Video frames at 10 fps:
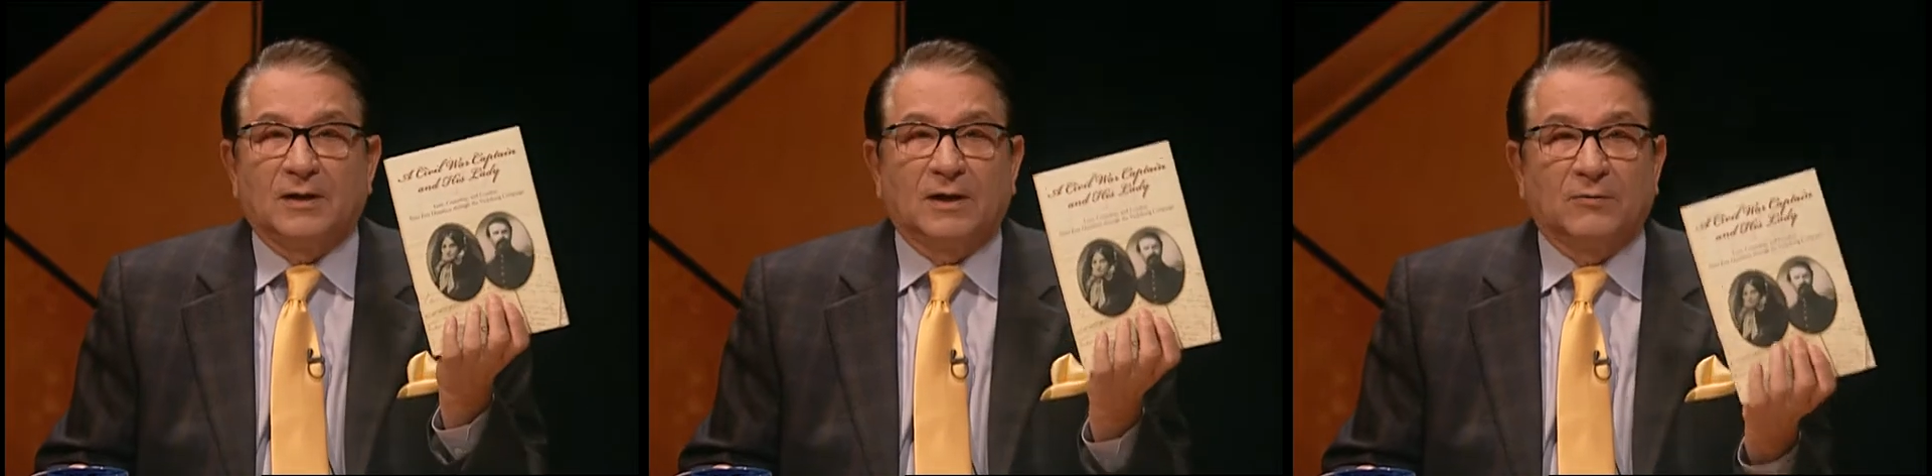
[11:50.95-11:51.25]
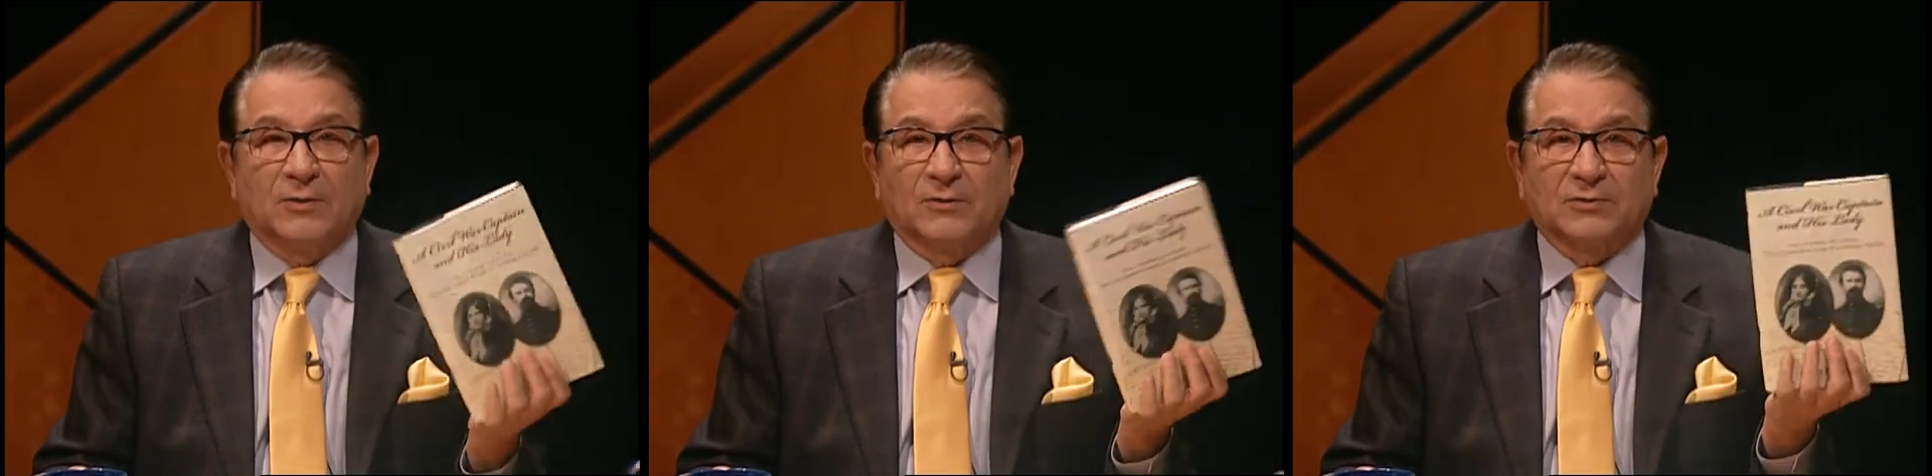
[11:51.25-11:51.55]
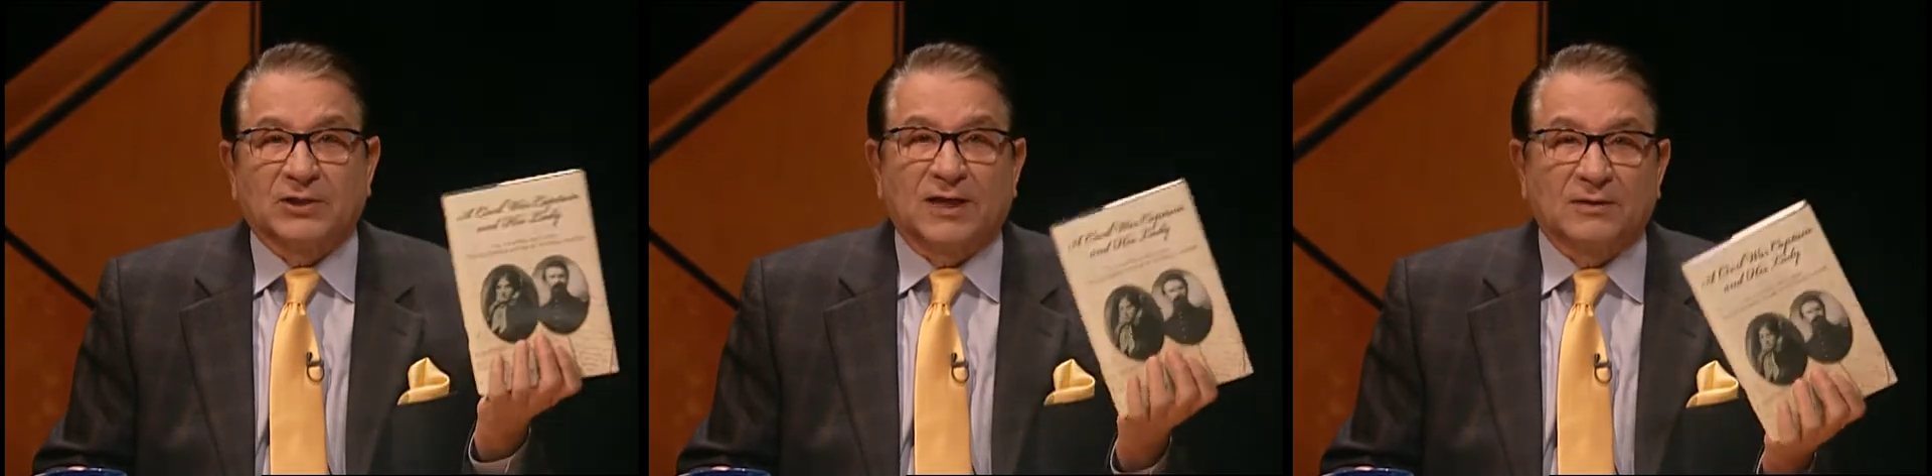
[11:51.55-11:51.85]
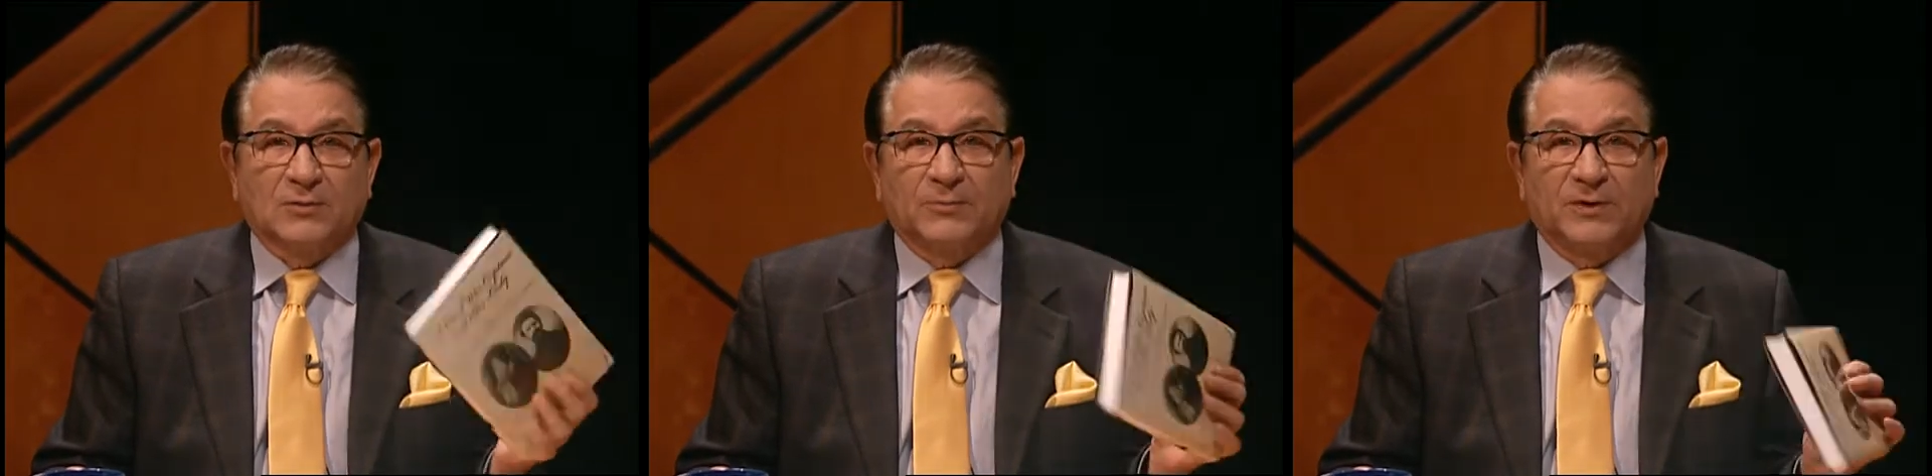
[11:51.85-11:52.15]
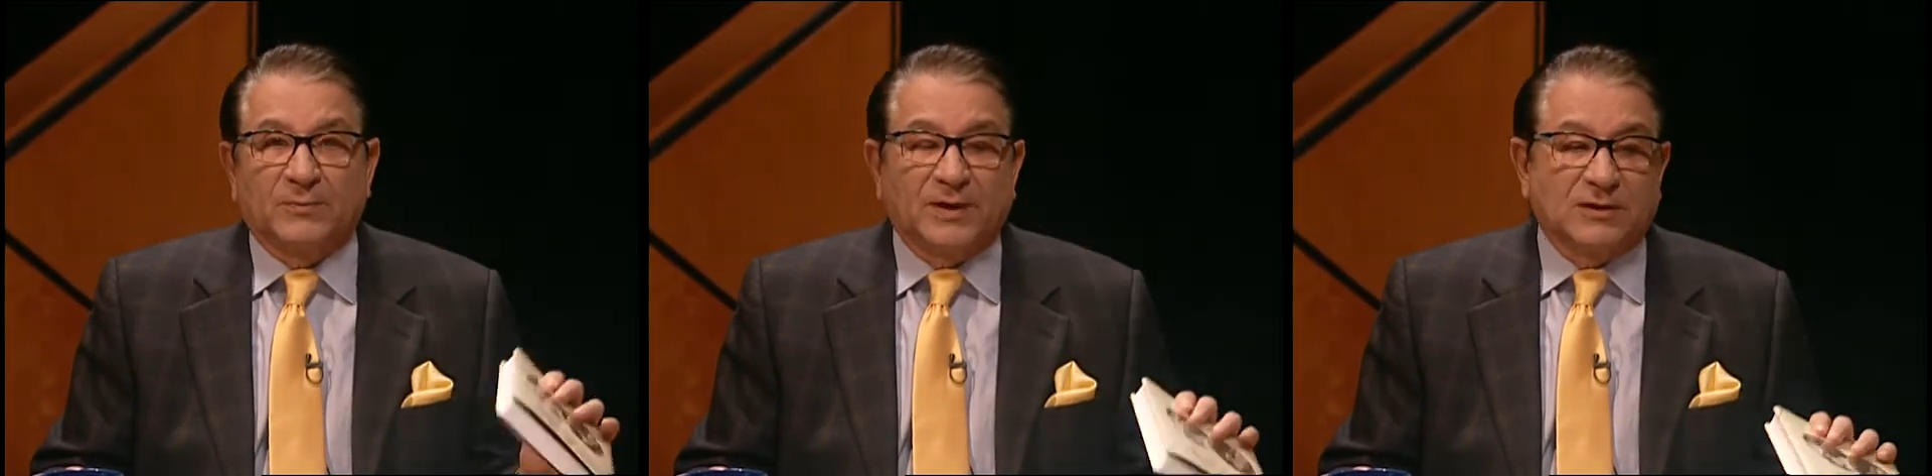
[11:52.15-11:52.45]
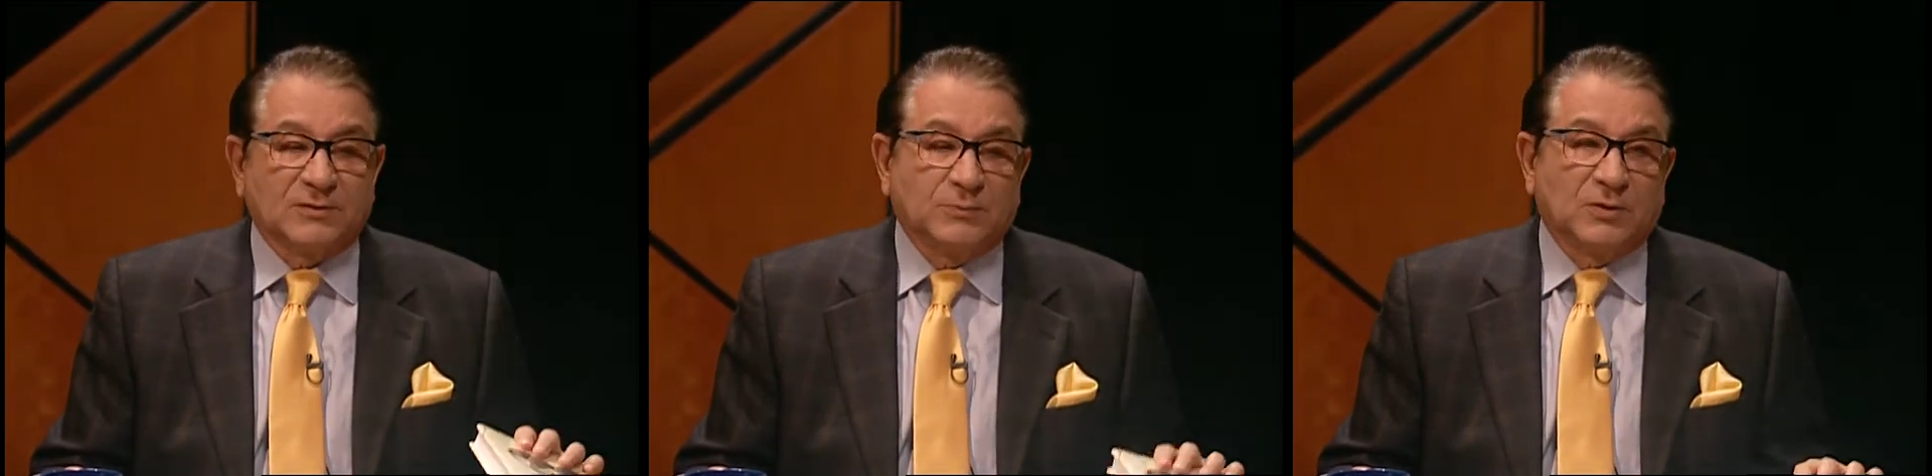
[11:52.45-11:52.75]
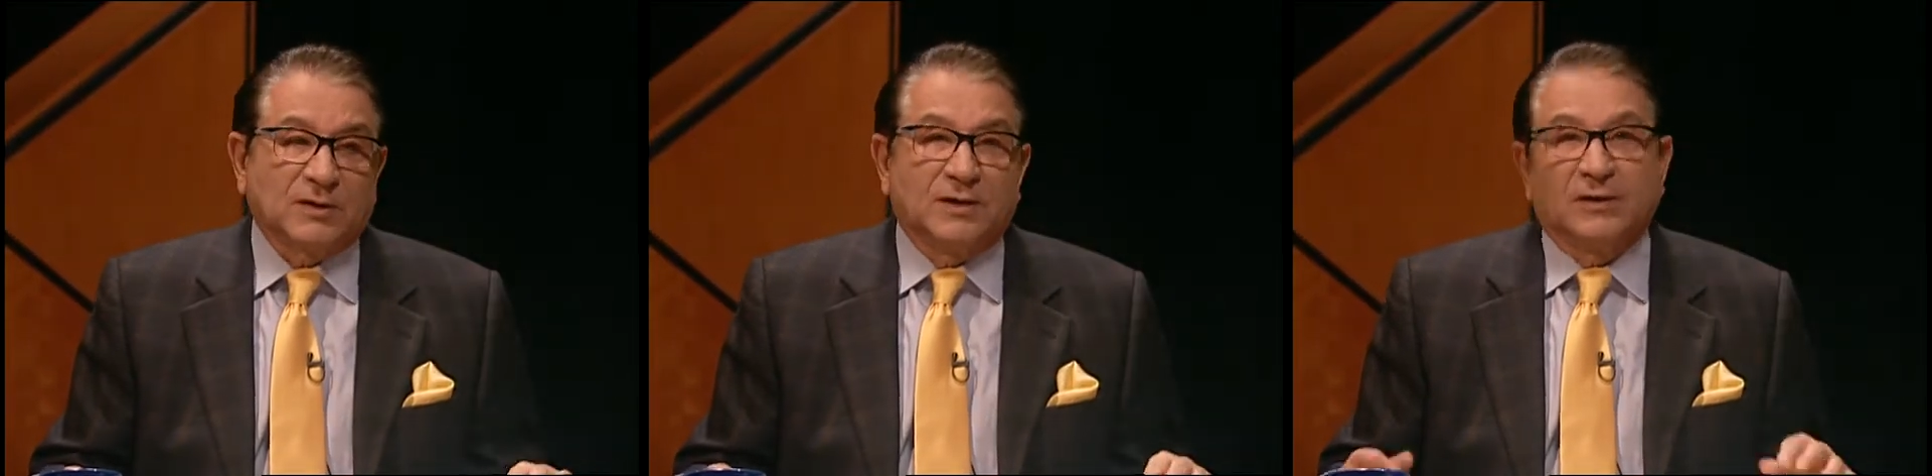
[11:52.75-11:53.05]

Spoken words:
We're going to chat a little bit about his book,